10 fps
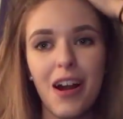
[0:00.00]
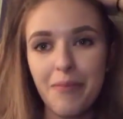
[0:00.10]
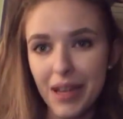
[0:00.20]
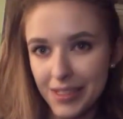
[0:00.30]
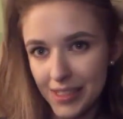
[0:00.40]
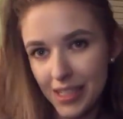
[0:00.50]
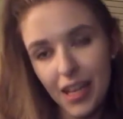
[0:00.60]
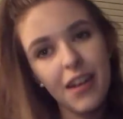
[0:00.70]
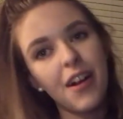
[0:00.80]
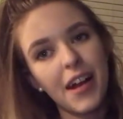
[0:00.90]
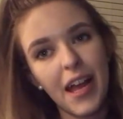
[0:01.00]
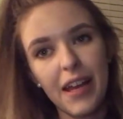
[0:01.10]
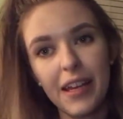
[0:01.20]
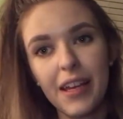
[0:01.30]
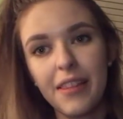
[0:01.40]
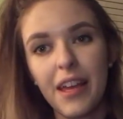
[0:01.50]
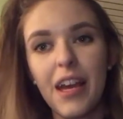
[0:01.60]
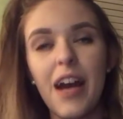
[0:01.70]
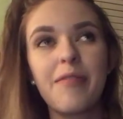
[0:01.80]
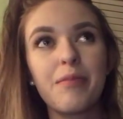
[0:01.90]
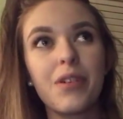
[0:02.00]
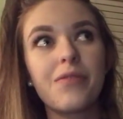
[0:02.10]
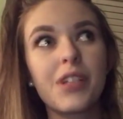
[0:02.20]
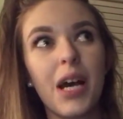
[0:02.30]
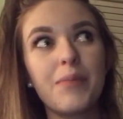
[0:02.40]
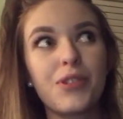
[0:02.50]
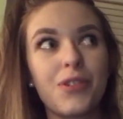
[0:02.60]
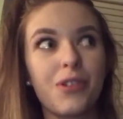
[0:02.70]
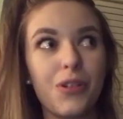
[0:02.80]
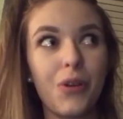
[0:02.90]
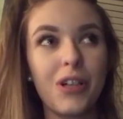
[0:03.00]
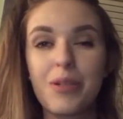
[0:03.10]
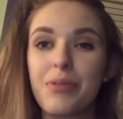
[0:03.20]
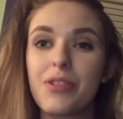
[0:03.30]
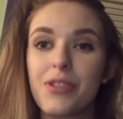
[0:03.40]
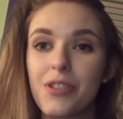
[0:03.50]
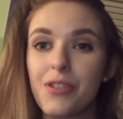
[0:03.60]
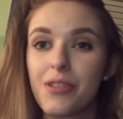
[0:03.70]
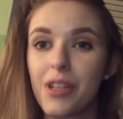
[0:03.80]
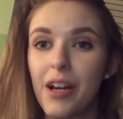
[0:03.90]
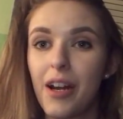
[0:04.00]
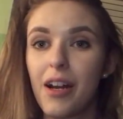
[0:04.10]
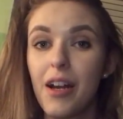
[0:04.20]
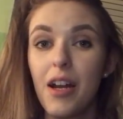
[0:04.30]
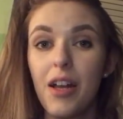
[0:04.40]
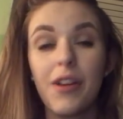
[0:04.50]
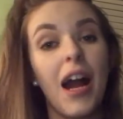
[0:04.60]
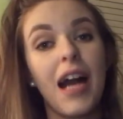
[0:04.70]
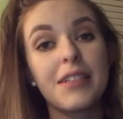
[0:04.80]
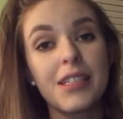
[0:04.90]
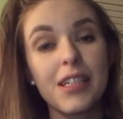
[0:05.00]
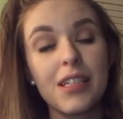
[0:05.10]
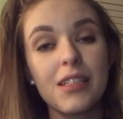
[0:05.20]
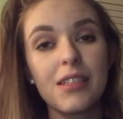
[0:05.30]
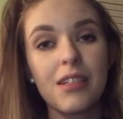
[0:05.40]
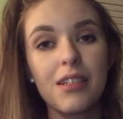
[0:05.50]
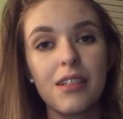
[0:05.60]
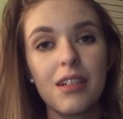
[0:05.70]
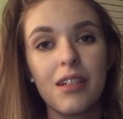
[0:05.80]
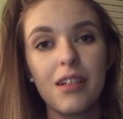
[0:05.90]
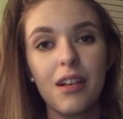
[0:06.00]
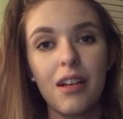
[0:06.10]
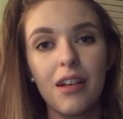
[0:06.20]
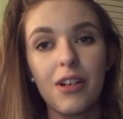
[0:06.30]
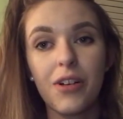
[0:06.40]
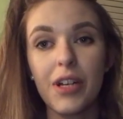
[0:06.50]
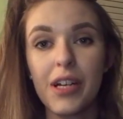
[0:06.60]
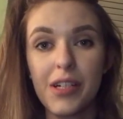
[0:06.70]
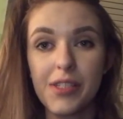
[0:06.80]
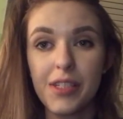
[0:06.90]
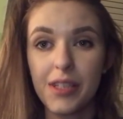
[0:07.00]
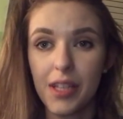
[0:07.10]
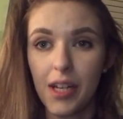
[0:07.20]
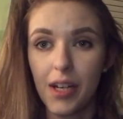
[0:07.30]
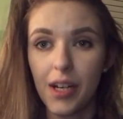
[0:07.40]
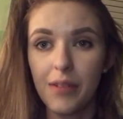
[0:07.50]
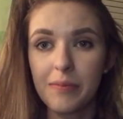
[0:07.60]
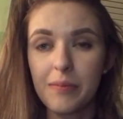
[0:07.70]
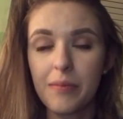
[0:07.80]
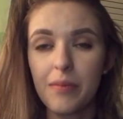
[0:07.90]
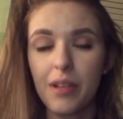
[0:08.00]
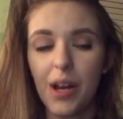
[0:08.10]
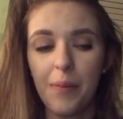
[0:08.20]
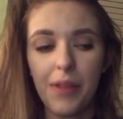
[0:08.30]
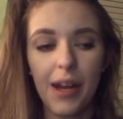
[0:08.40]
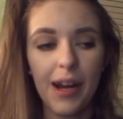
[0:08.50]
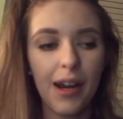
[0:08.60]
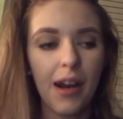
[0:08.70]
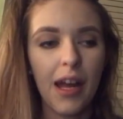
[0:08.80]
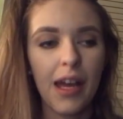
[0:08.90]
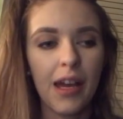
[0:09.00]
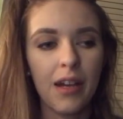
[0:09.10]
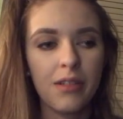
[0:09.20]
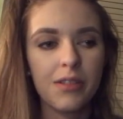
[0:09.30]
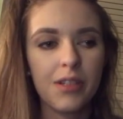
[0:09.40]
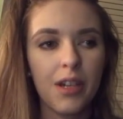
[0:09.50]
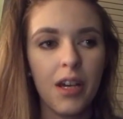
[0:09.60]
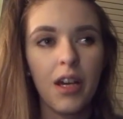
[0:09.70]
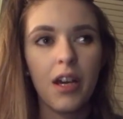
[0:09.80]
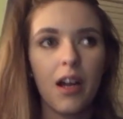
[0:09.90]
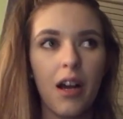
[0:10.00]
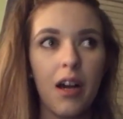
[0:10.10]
which are Mason and our Eddie. They have moved up to New York to pursue their acting careers in theater up there, and